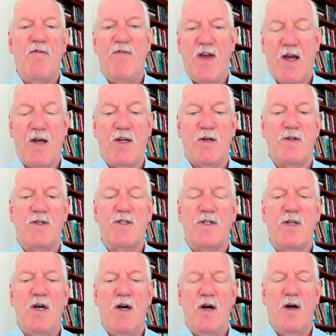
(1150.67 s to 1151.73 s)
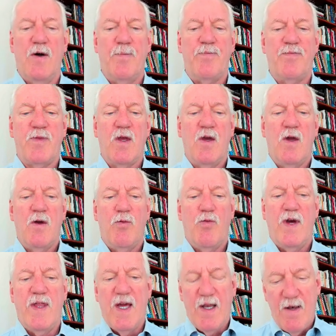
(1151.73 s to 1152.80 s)
variance
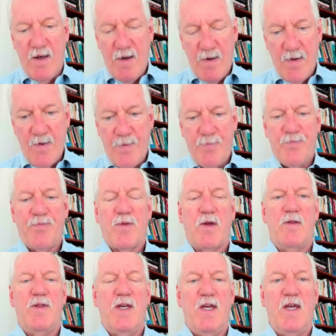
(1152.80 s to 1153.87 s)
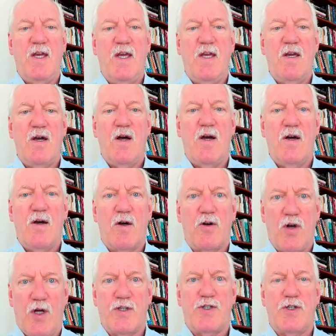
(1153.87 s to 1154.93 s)
within the
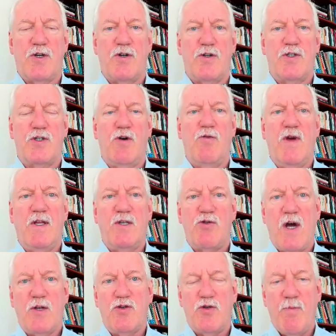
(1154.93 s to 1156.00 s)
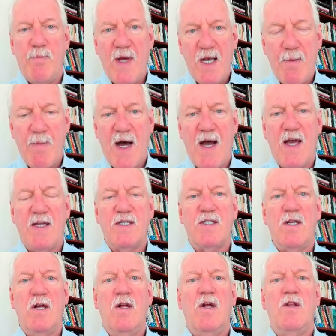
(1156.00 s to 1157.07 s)
cluster. So we try to minimize
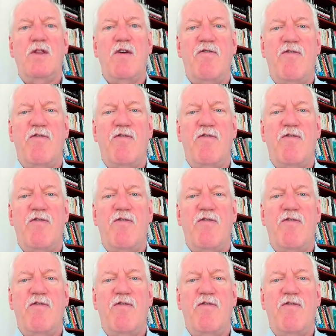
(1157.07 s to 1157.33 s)
the